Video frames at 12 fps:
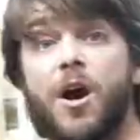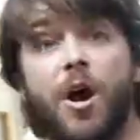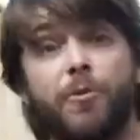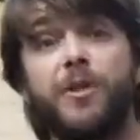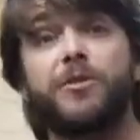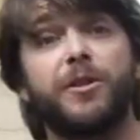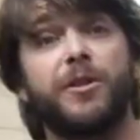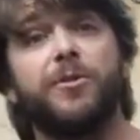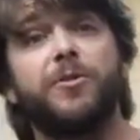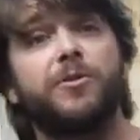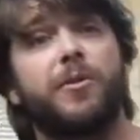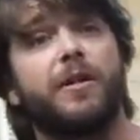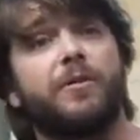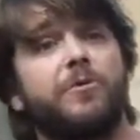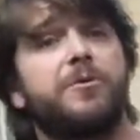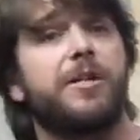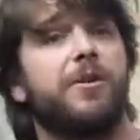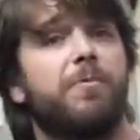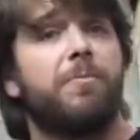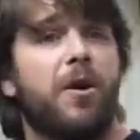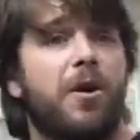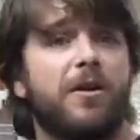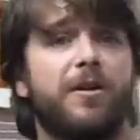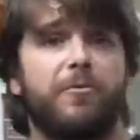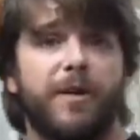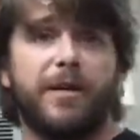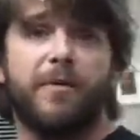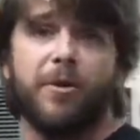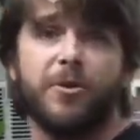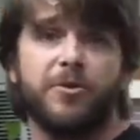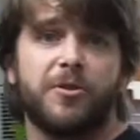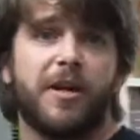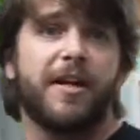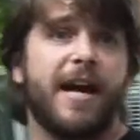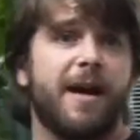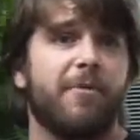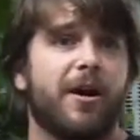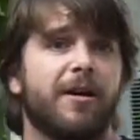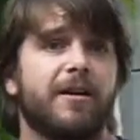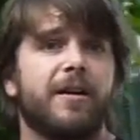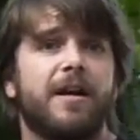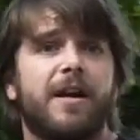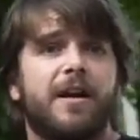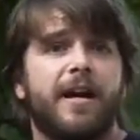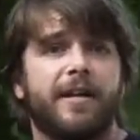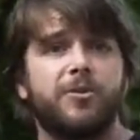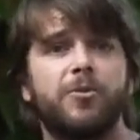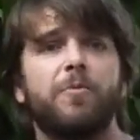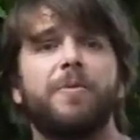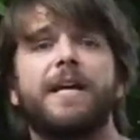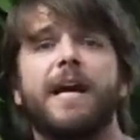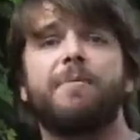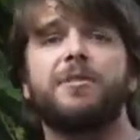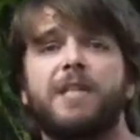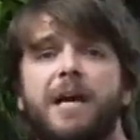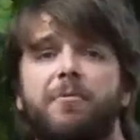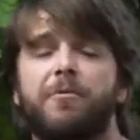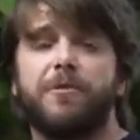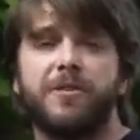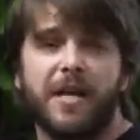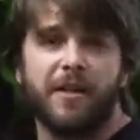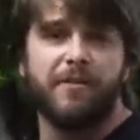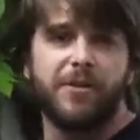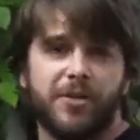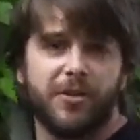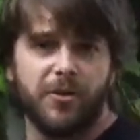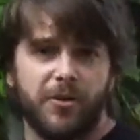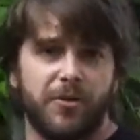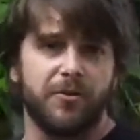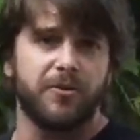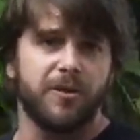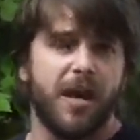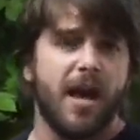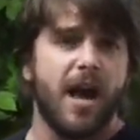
Originally used so that Lucille Ball could read commercials on camera, it soon became a staple for television news.